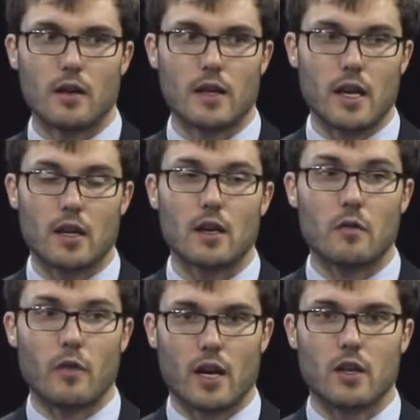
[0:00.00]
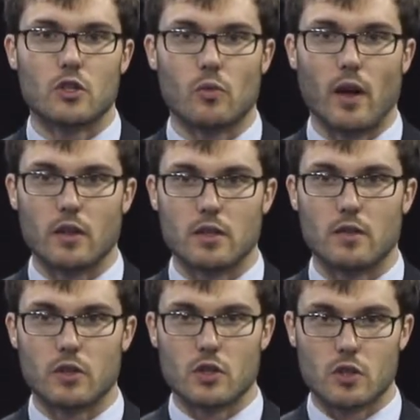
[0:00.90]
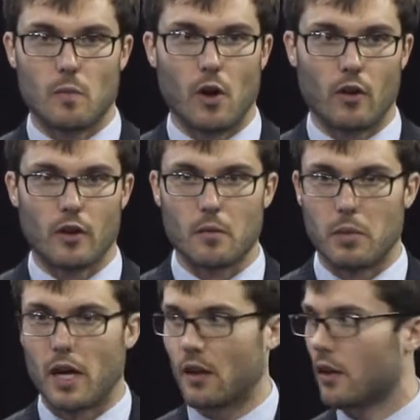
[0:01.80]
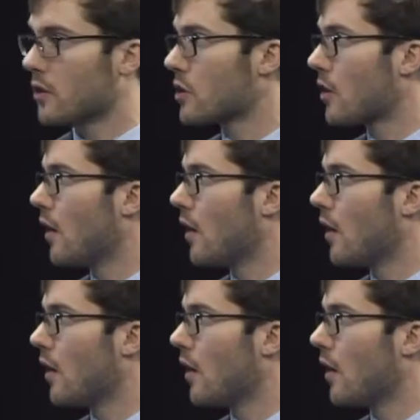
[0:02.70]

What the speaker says: gain an advantage relative to smaller competitors.